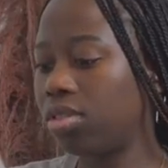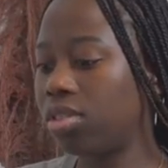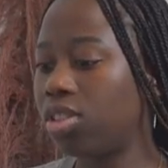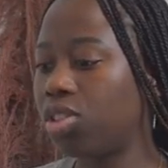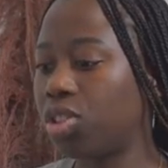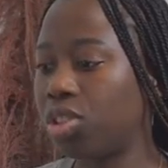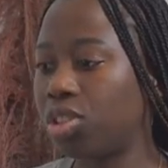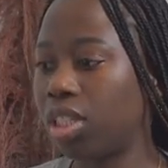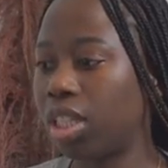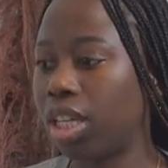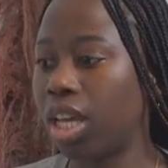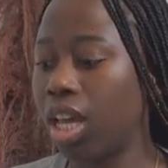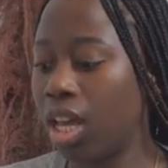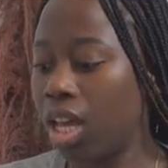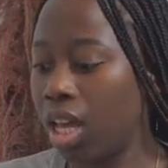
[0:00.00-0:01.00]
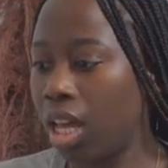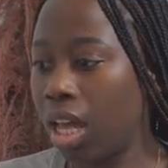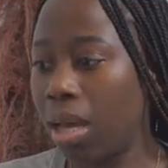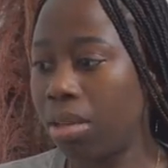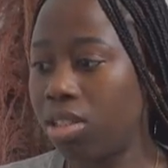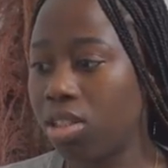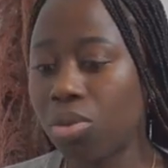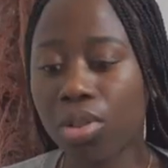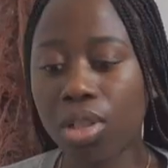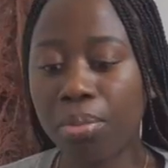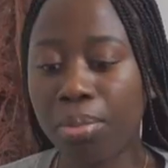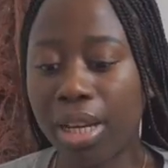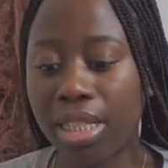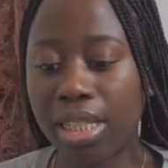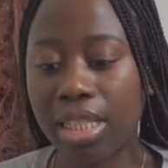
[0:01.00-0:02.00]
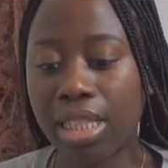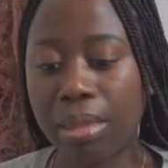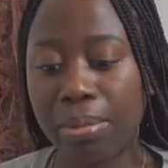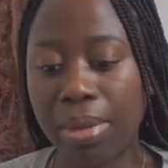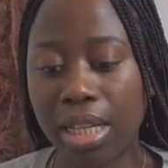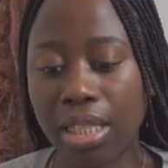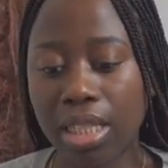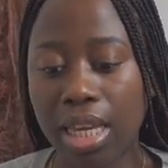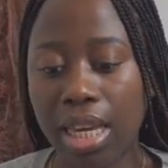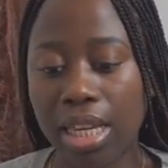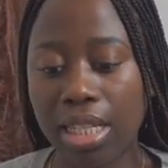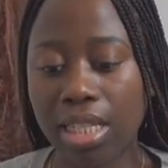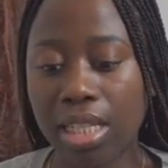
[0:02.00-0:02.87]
Literally, I just want to buy this smart case.